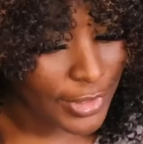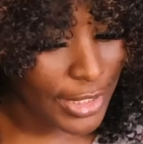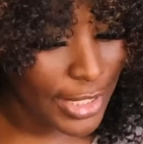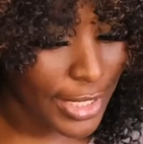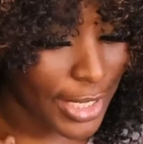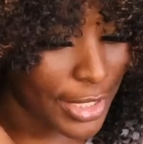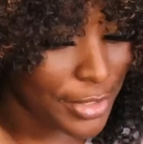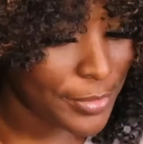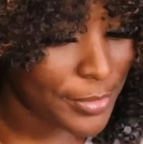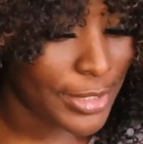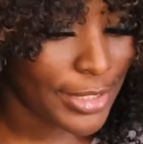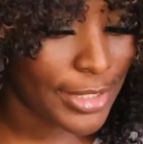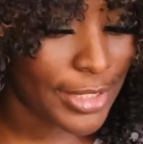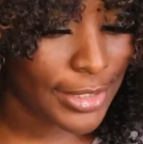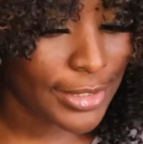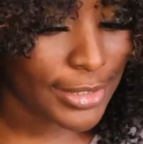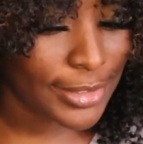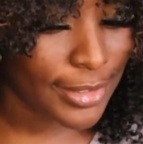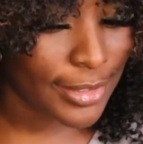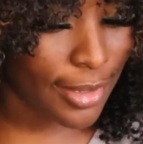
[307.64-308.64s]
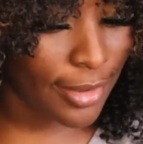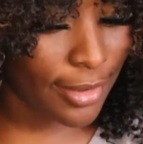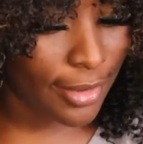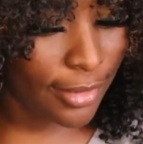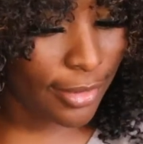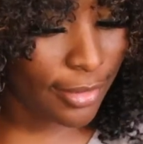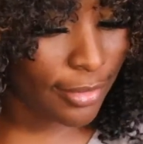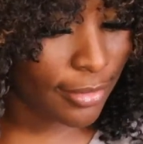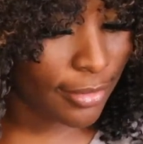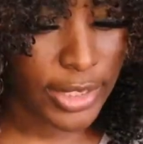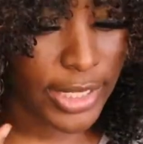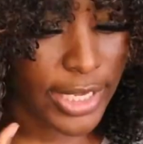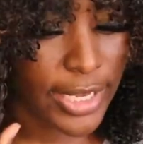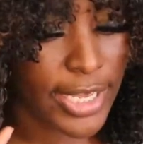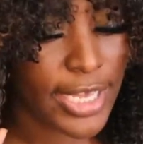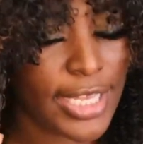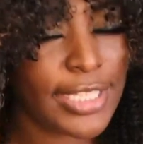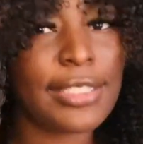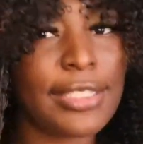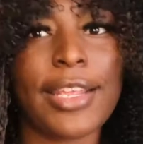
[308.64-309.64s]
Gotta do the other side. It
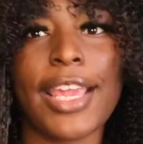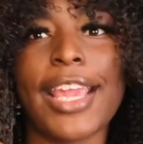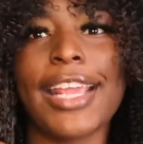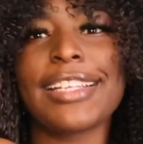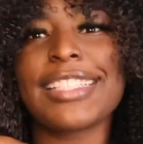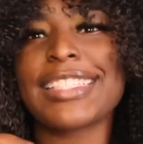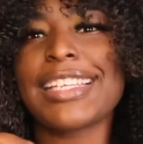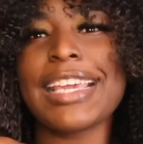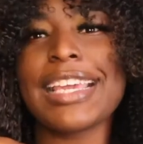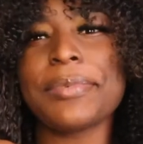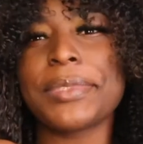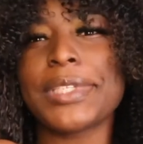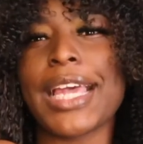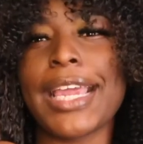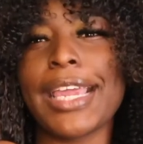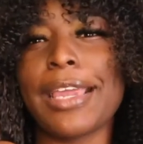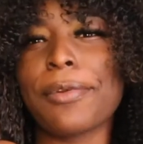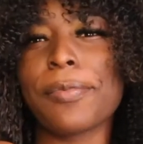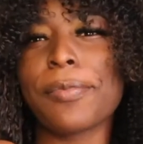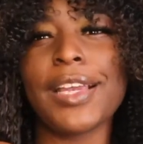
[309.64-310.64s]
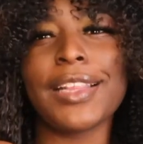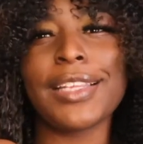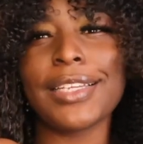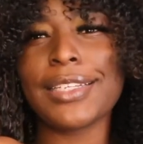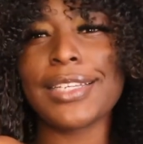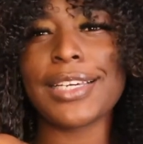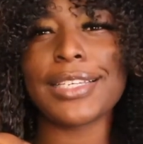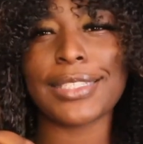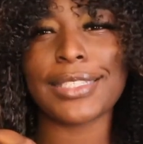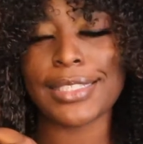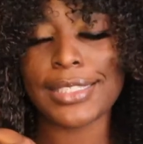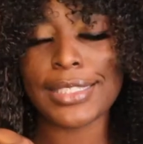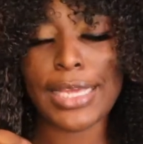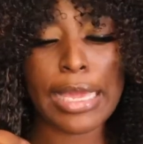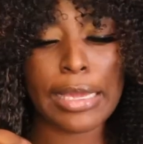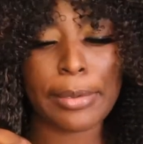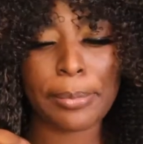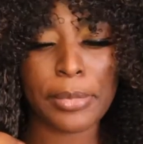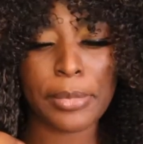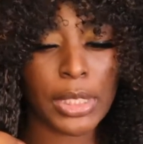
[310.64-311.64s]
seems like it really doesn't
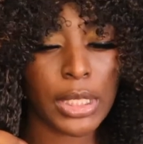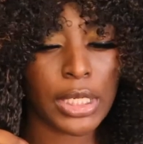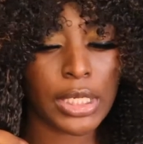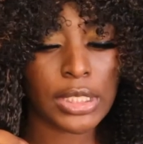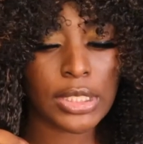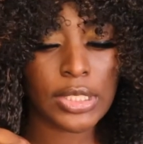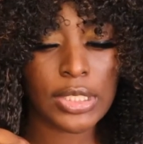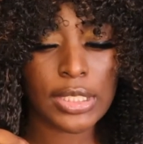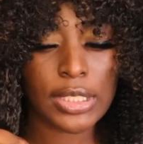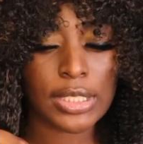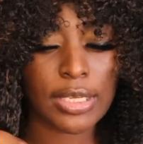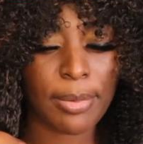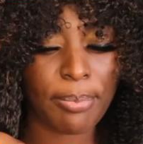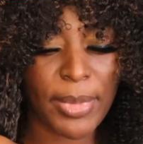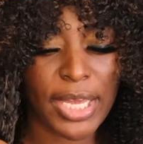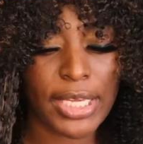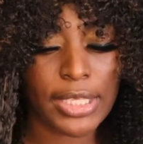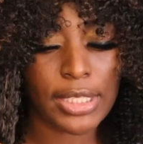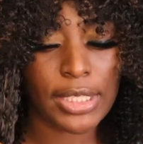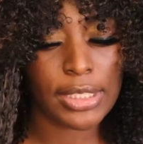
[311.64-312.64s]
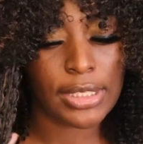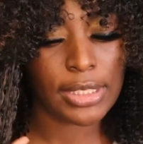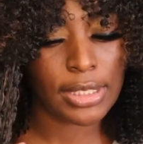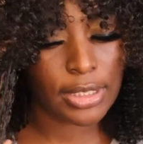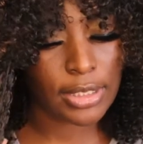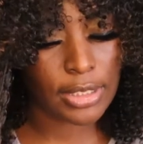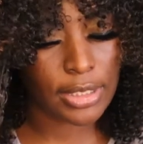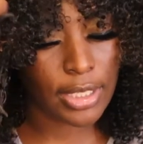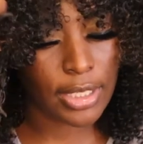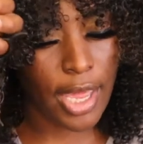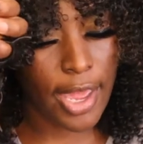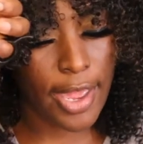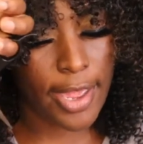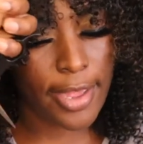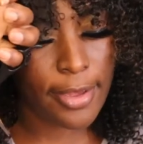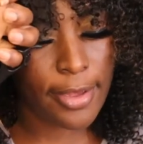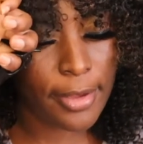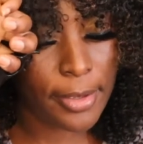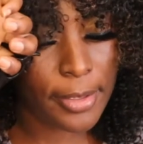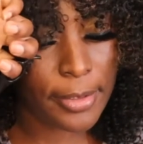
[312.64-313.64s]
take much to make this look like
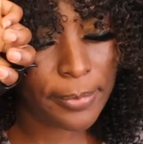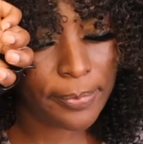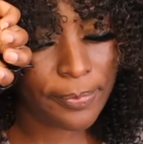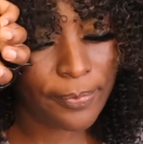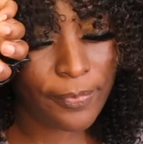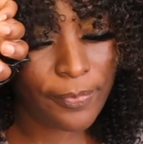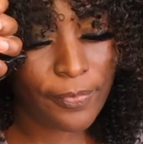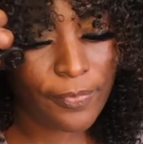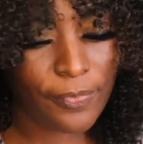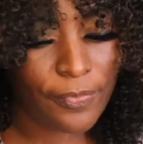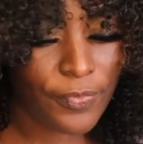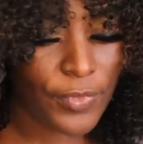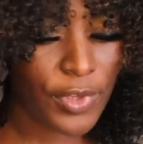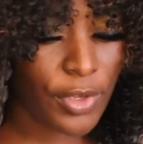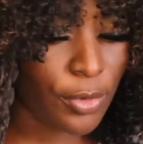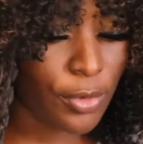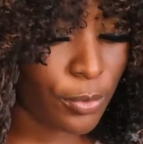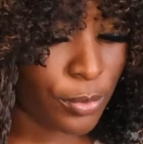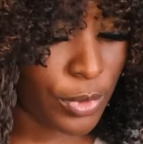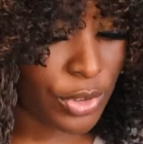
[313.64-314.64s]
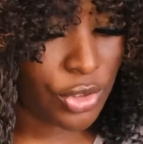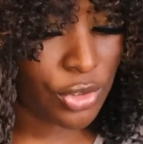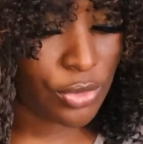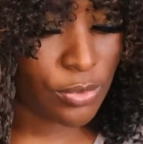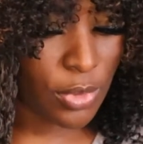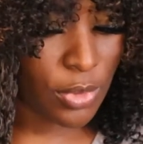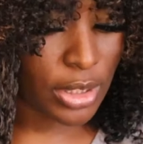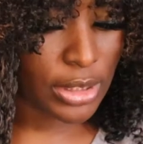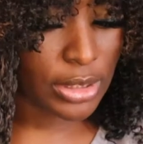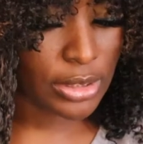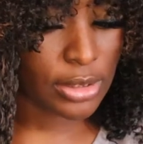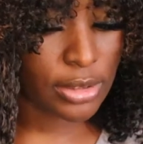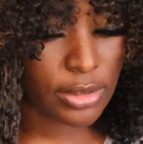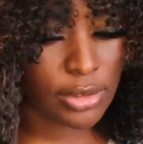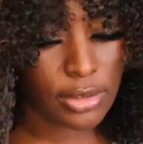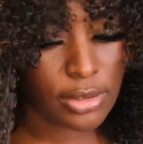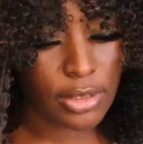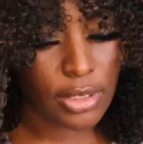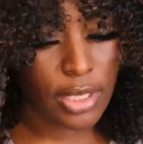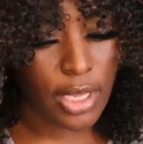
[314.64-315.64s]
what you want it to
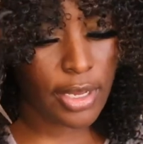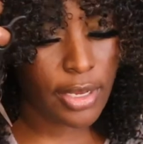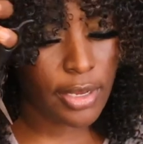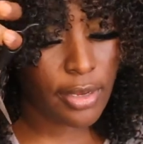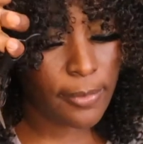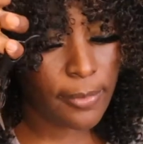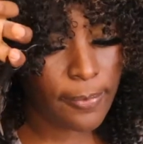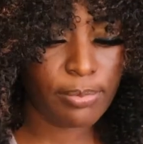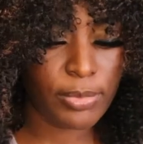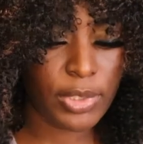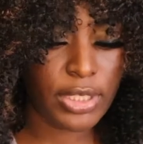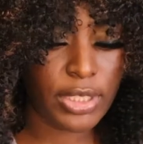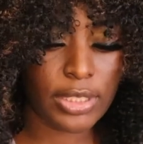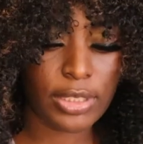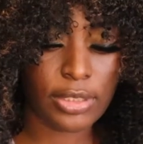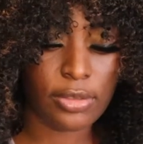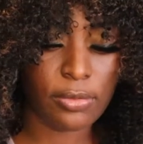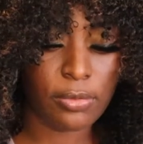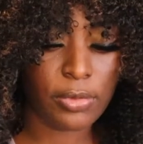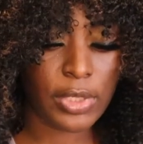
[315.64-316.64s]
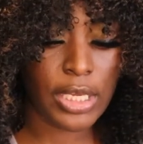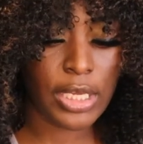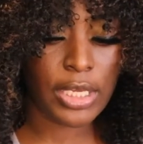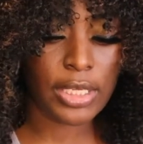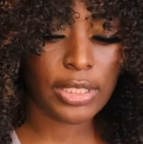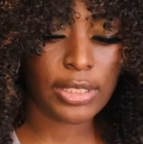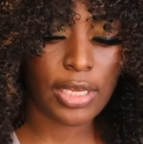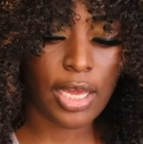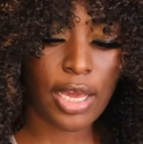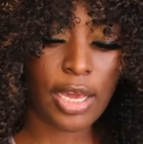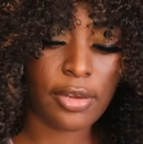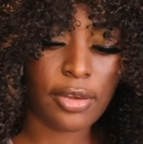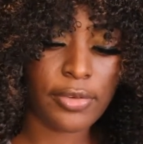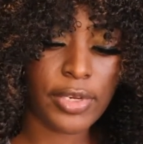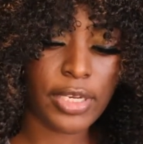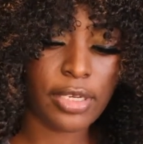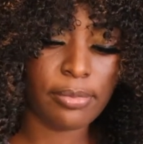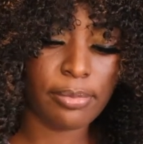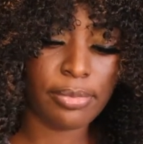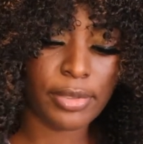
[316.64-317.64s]
look like, because the wig is
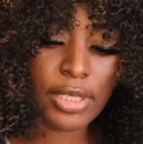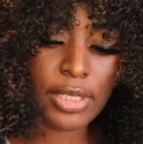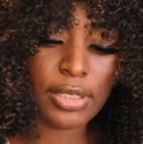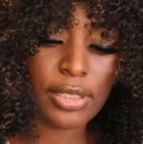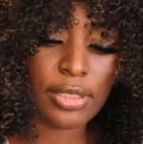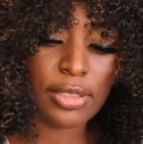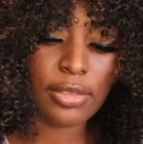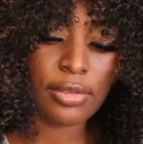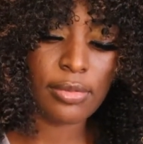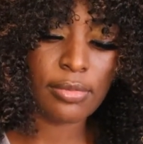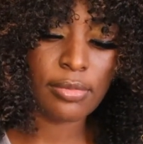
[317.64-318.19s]
already blown,